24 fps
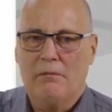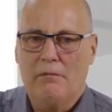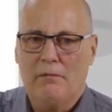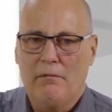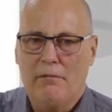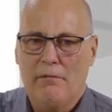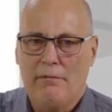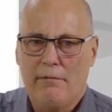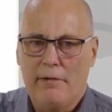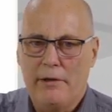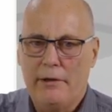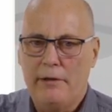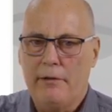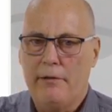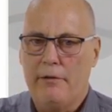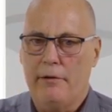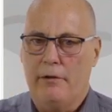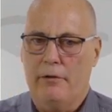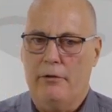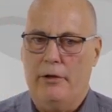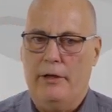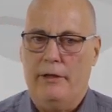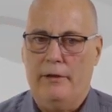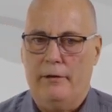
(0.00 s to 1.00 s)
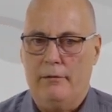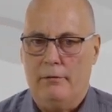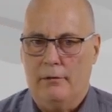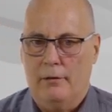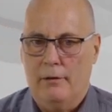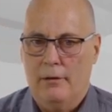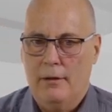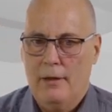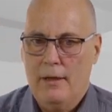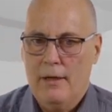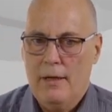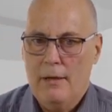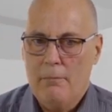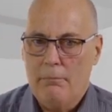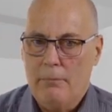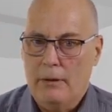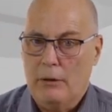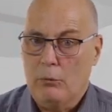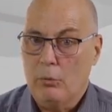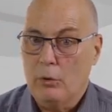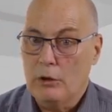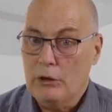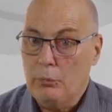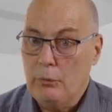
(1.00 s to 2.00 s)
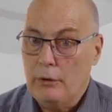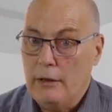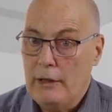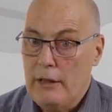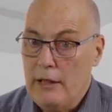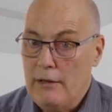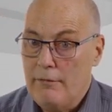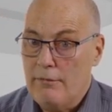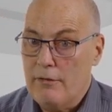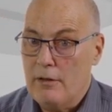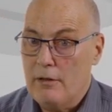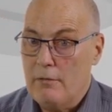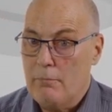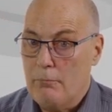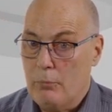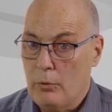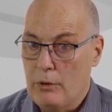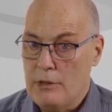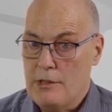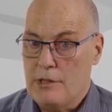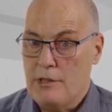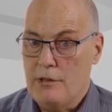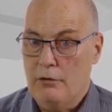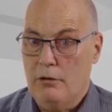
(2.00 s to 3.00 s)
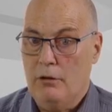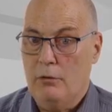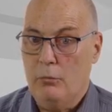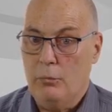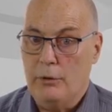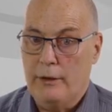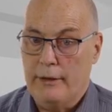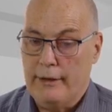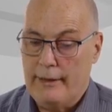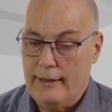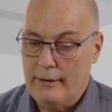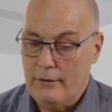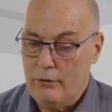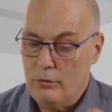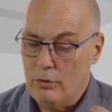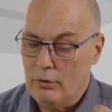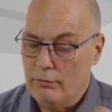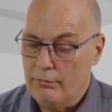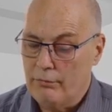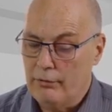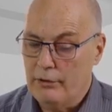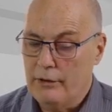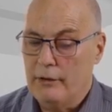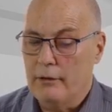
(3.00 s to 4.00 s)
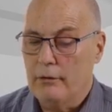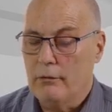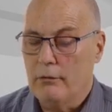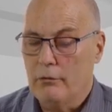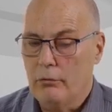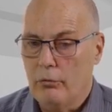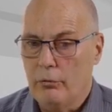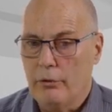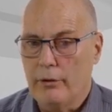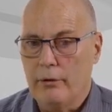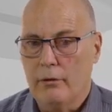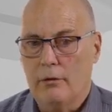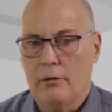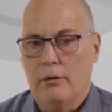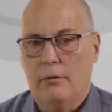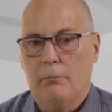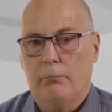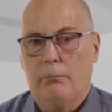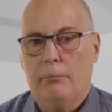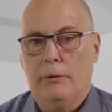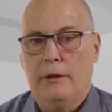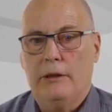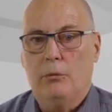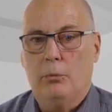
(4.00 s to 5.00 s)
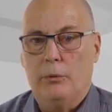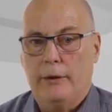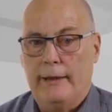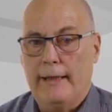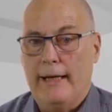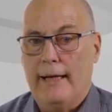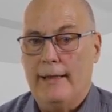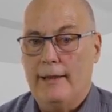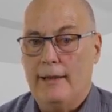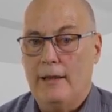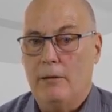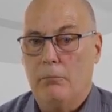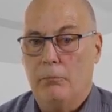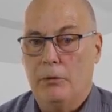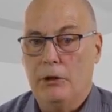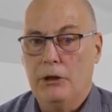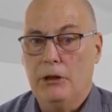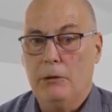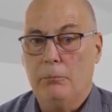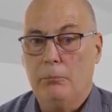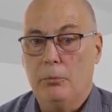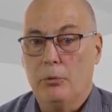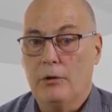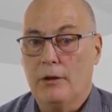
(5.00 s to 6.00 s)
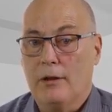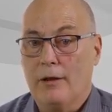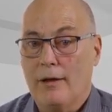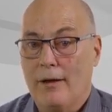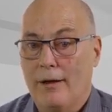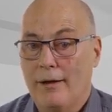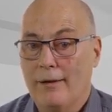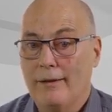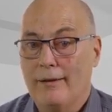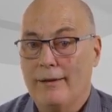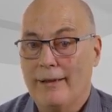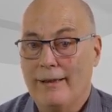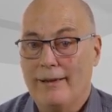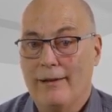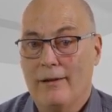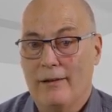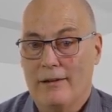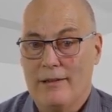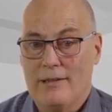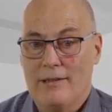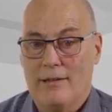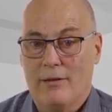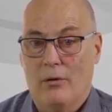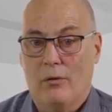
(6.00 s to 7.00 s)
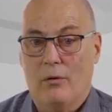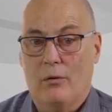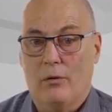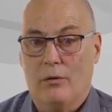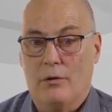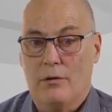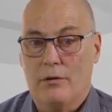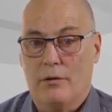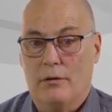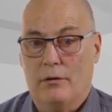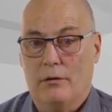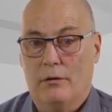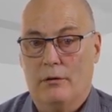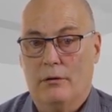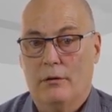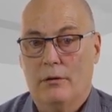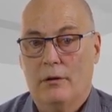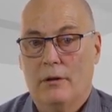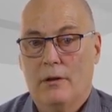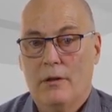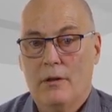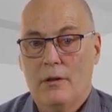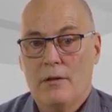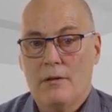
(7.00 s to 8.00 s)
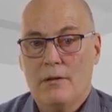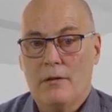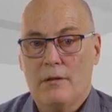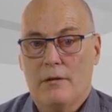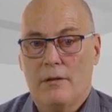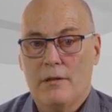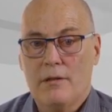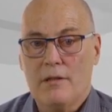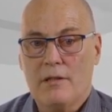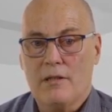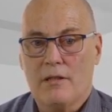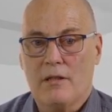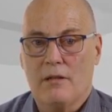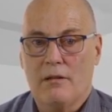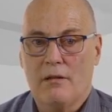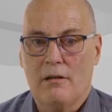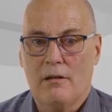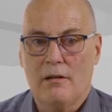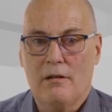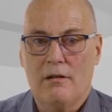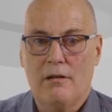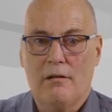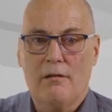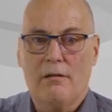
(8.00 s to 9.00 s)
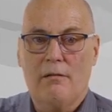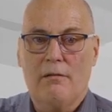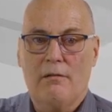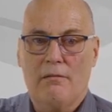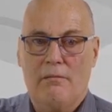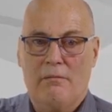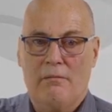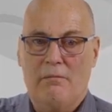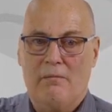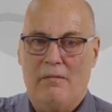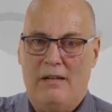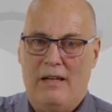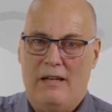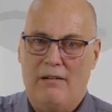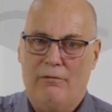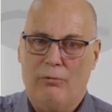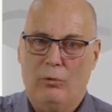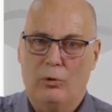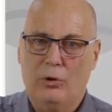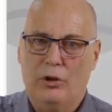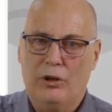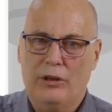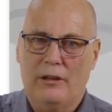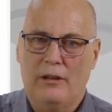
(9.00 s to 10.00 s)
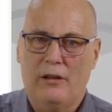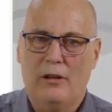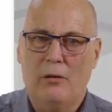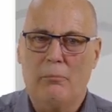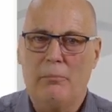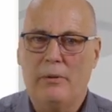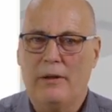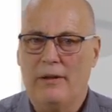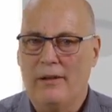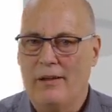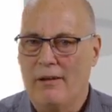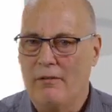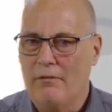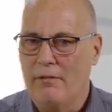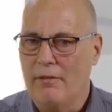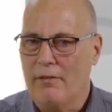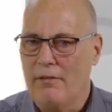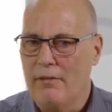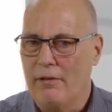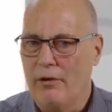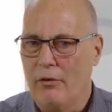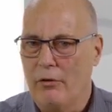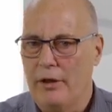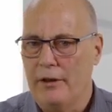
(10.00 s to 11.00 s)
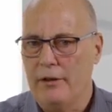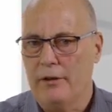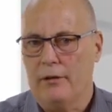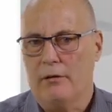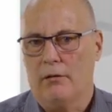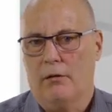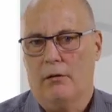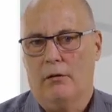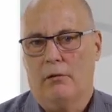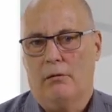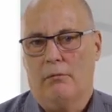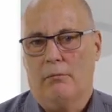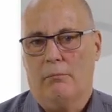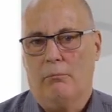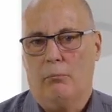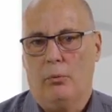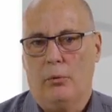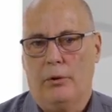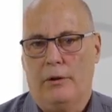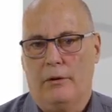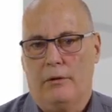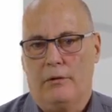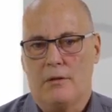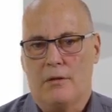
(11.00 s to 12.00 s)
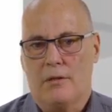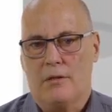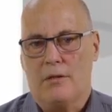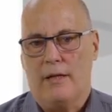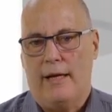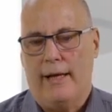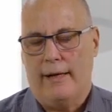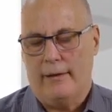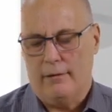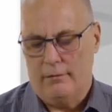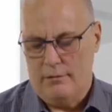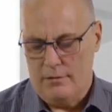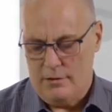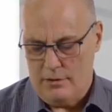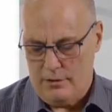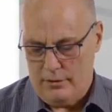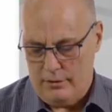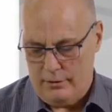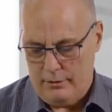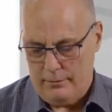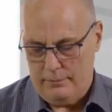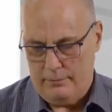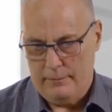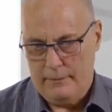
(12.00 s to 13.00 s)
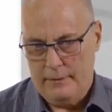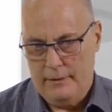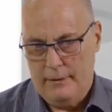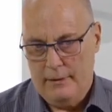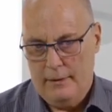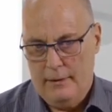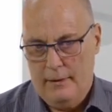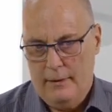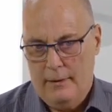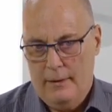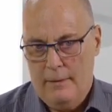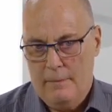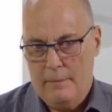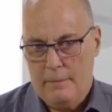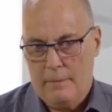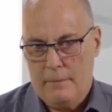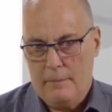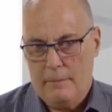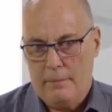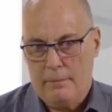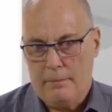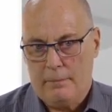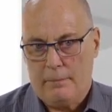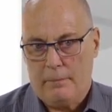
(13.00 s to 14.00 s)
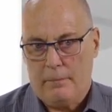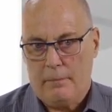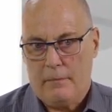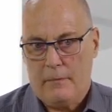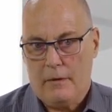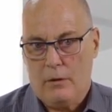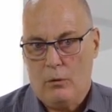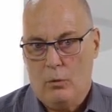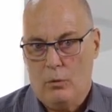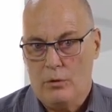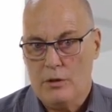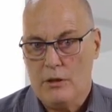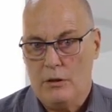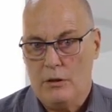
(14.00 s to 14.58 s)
very theoretical. But once we leave the point 0, we get to a very real impedance we can then measure because the current then is no longer 0. So this is unfortunately a little bit of a theoretical point, this angle 0. Also,